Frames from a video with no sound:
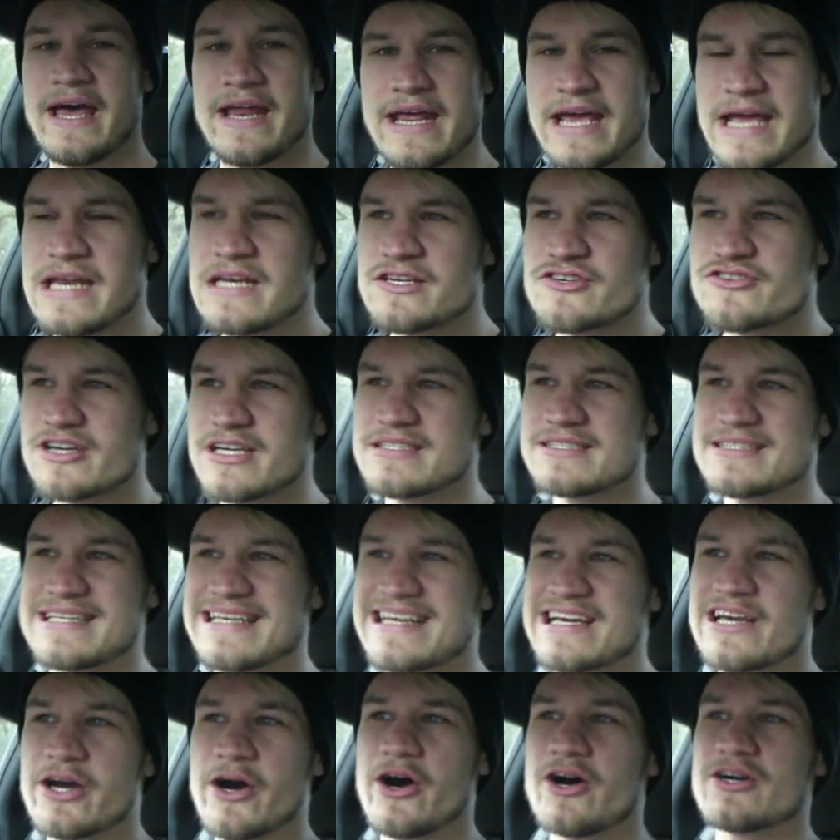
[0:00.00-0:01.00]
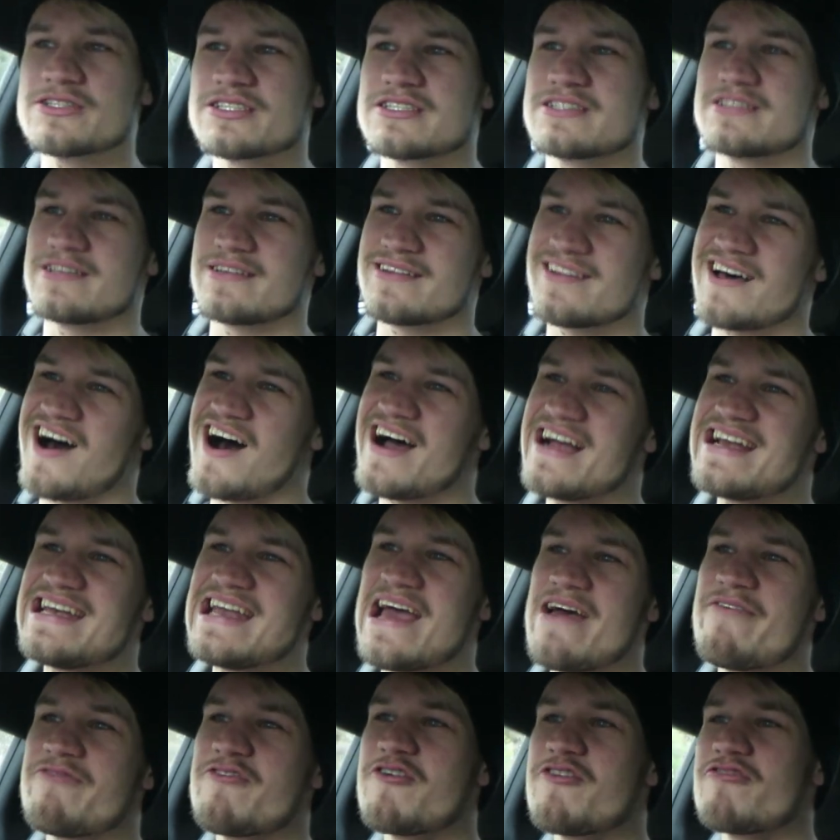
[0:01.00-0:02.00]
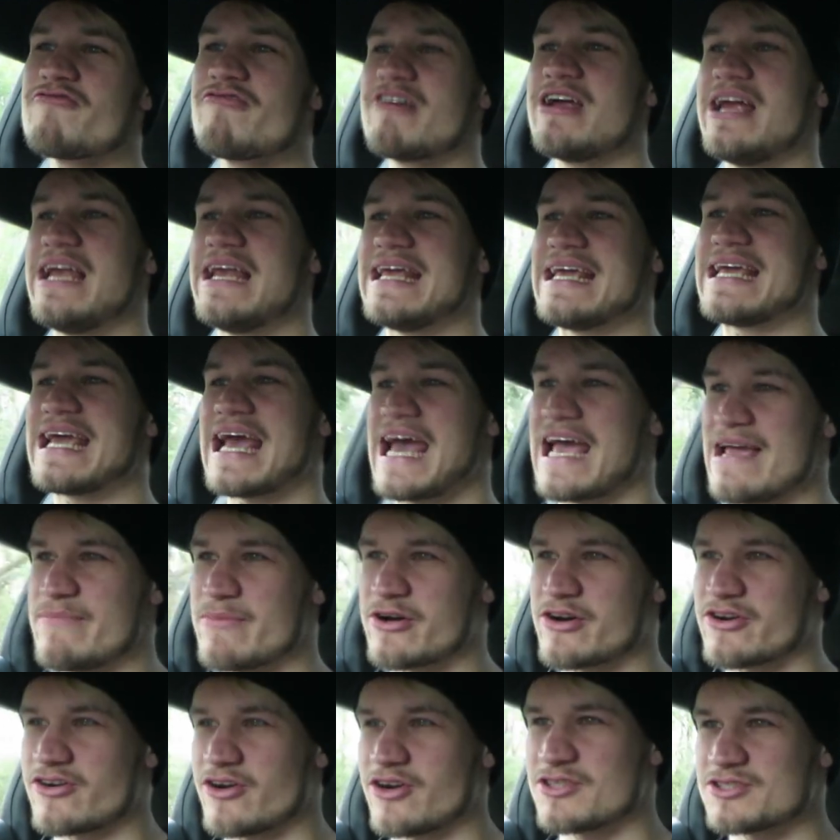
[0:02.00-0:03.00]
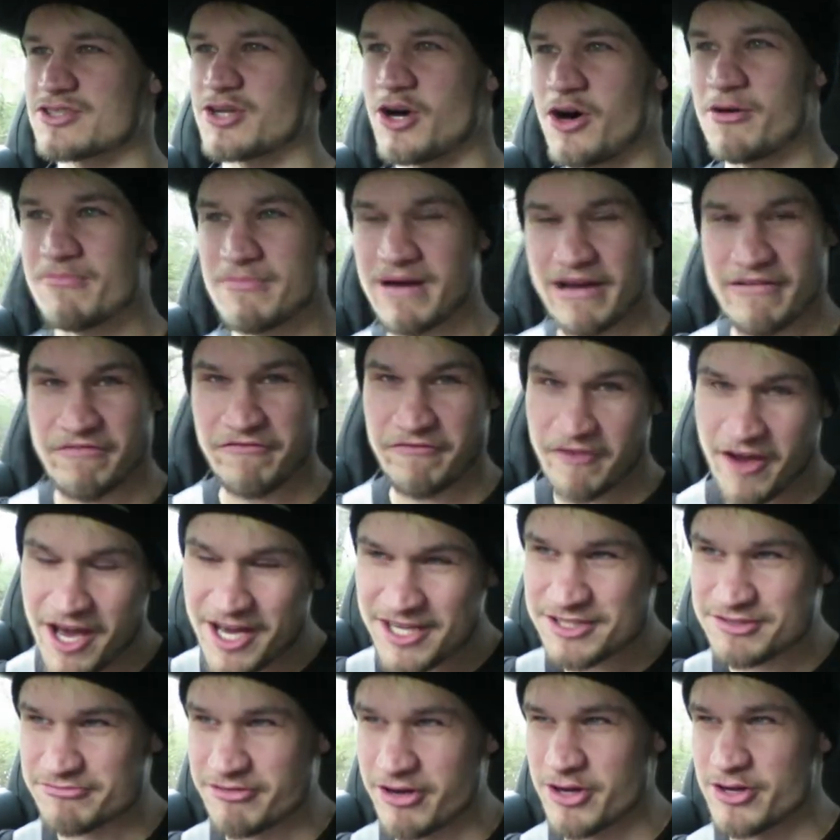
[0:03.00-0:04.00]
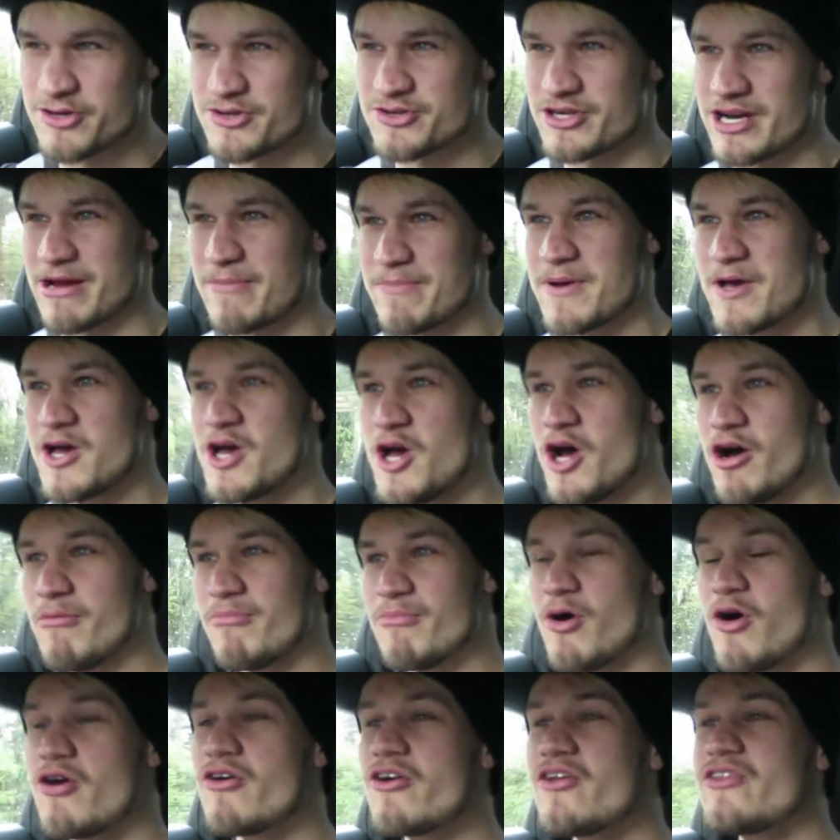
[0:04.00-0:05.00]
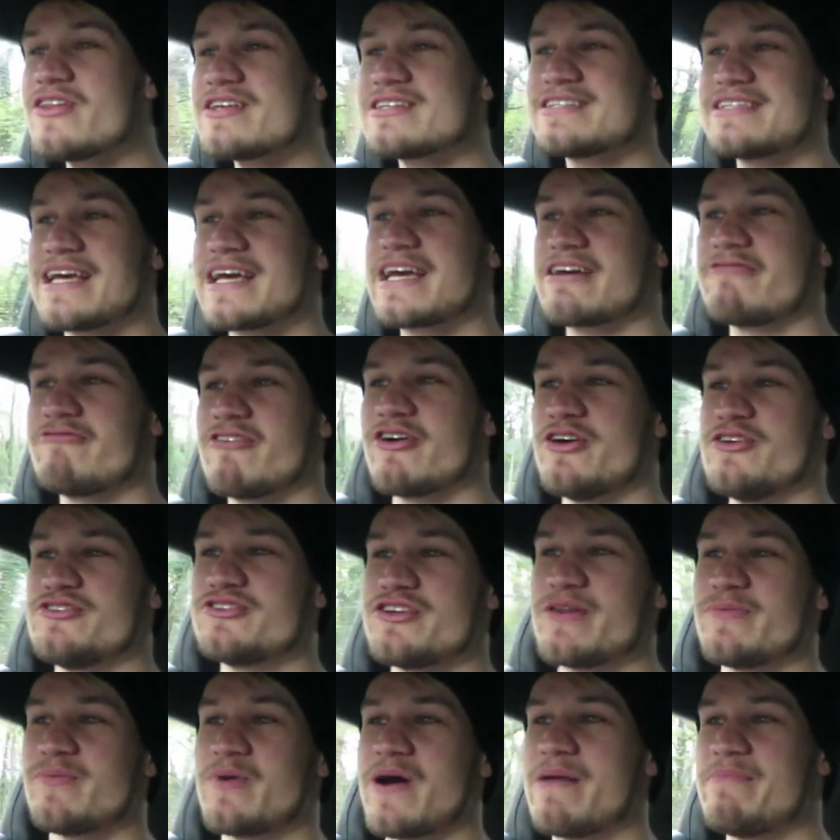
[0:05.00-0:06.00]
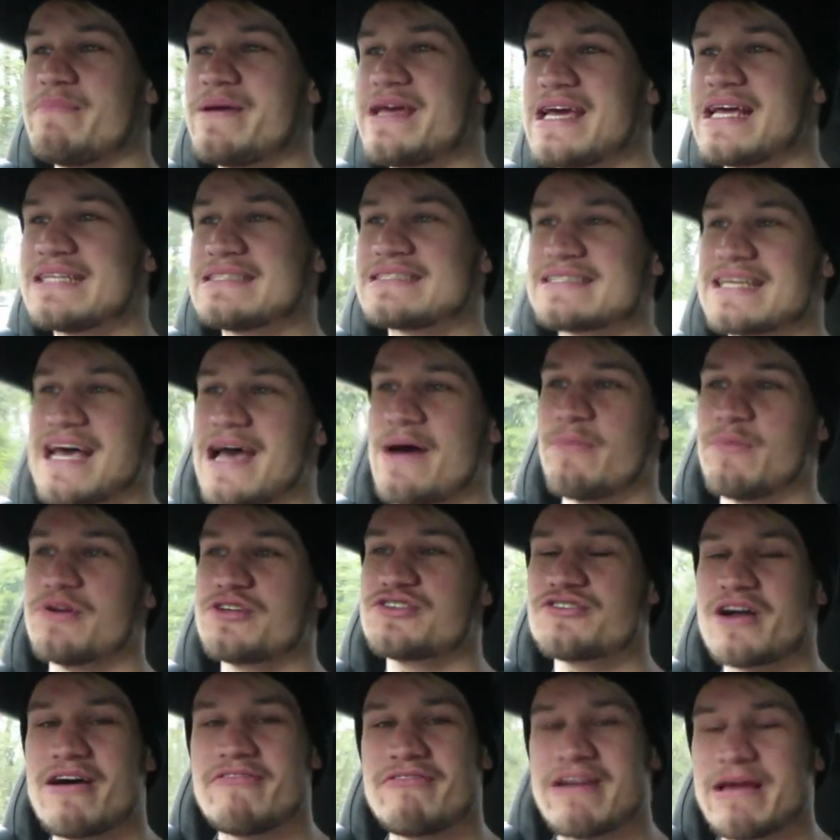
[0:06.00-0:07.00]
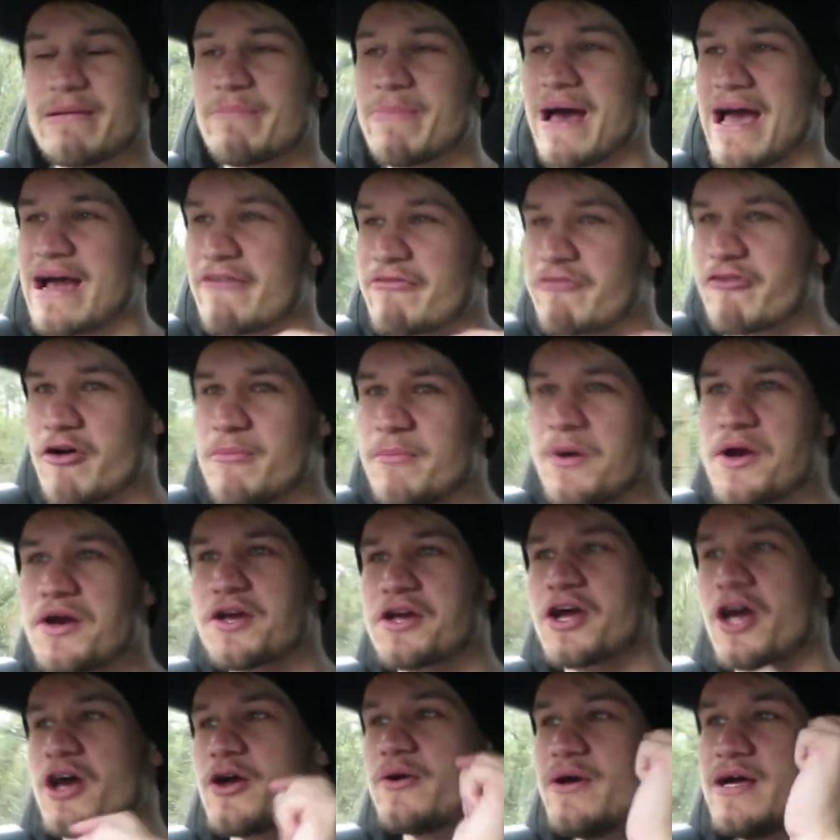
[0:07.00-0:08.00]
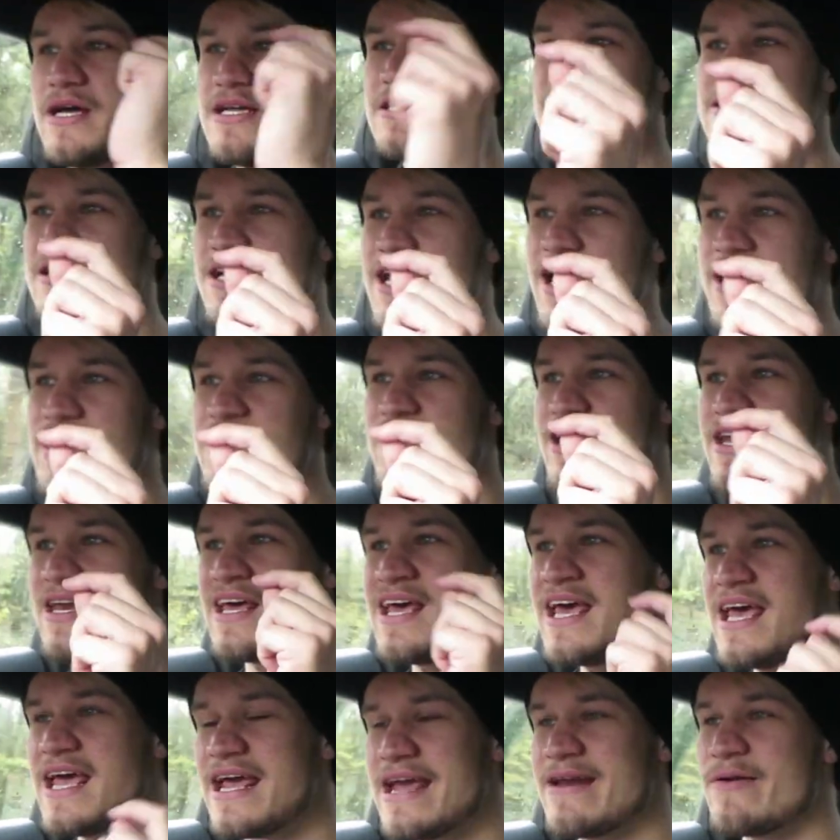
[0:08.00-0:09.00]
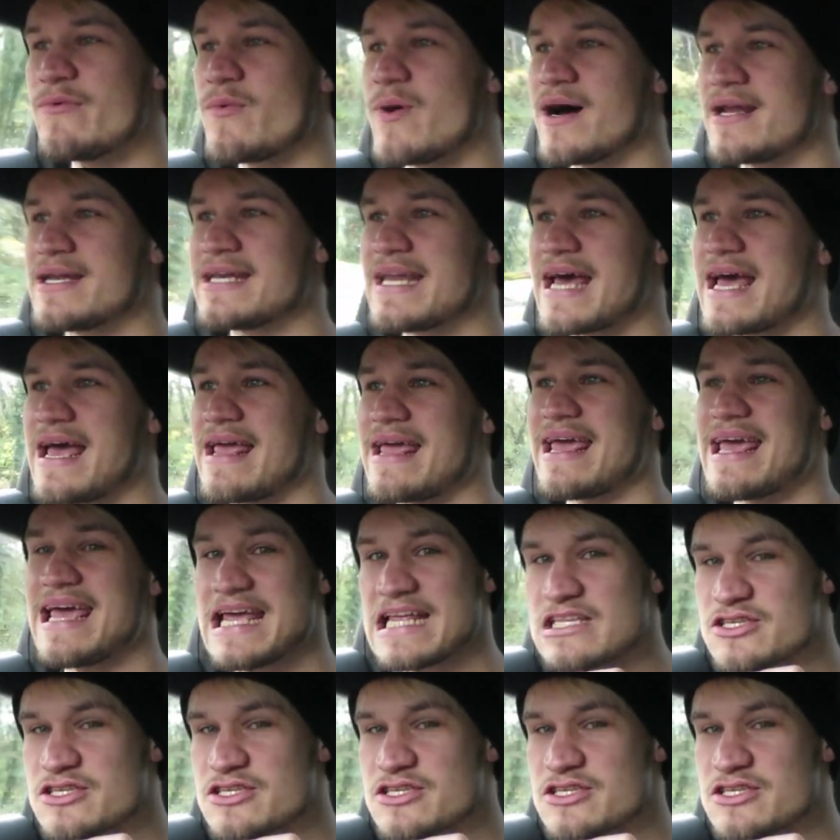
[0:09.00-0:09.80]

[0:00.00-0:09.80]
An interesting cost that I never really came across on my first road trip, more on the second road trip when me and Sam were travelling back from Monaco to London in one day.